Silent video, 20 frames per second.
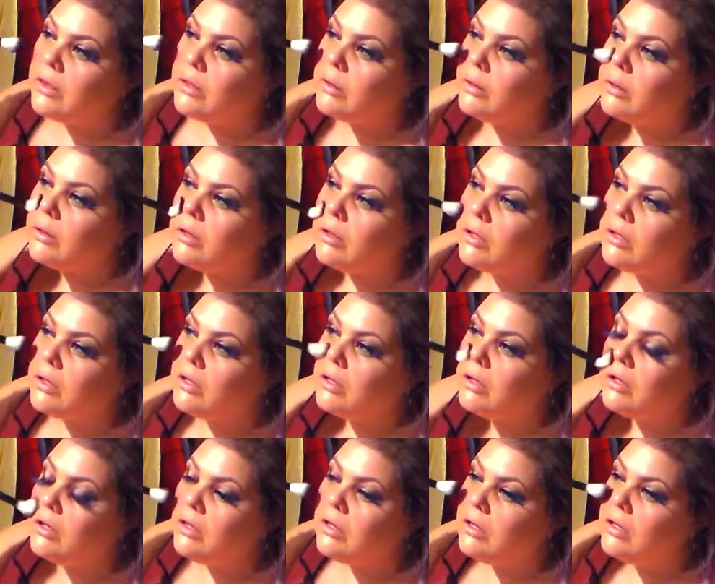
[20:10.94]
the
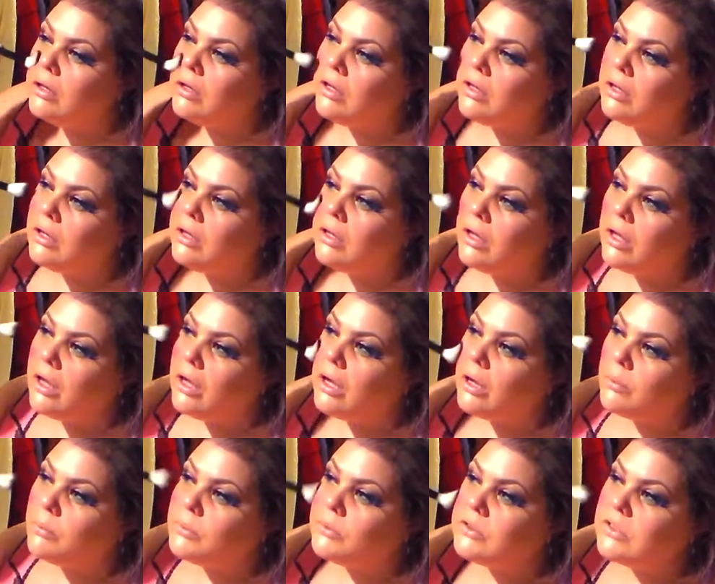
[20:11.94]

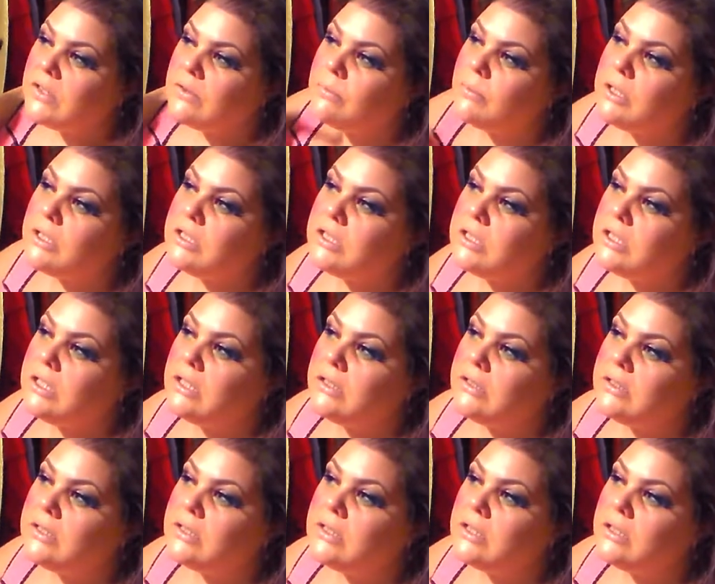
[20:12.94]
apples of my
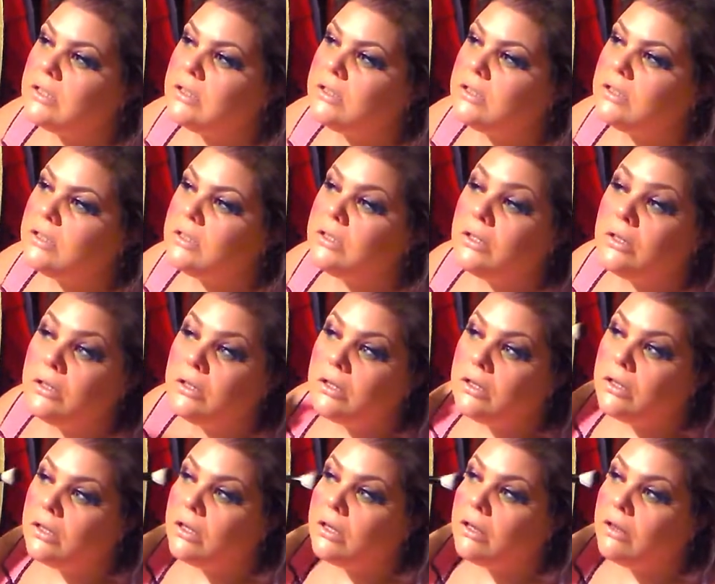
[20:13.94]
cheeks.
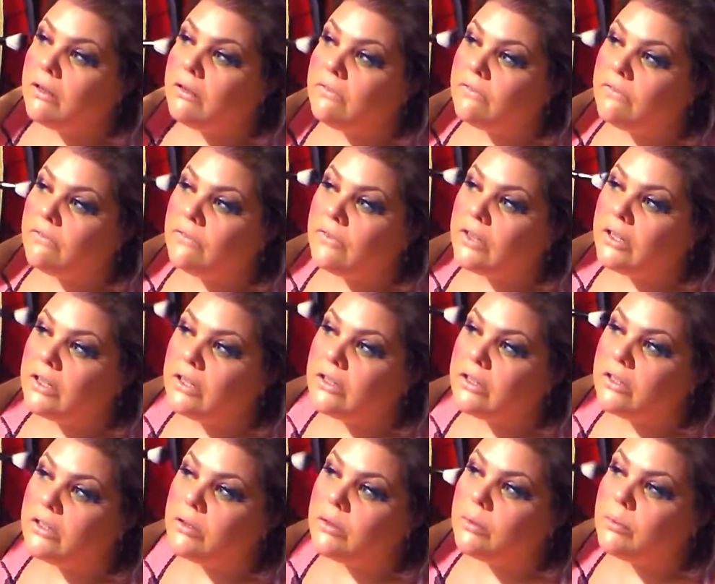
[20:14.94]
And fade
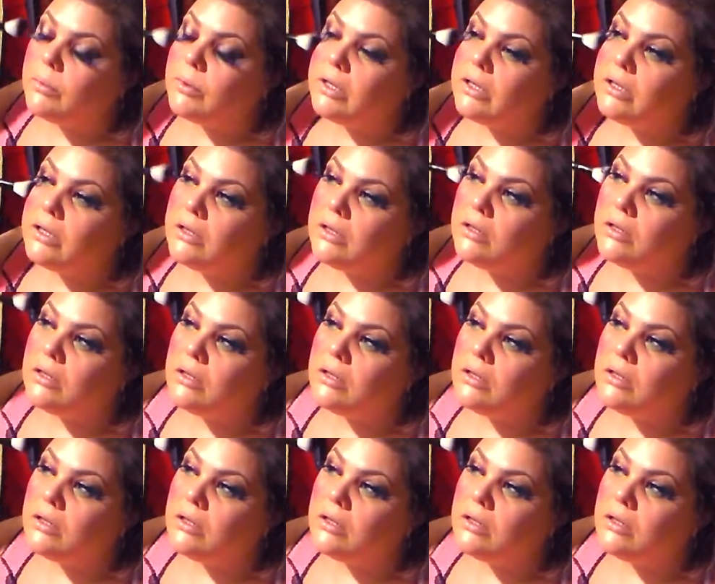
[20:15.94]
a little bit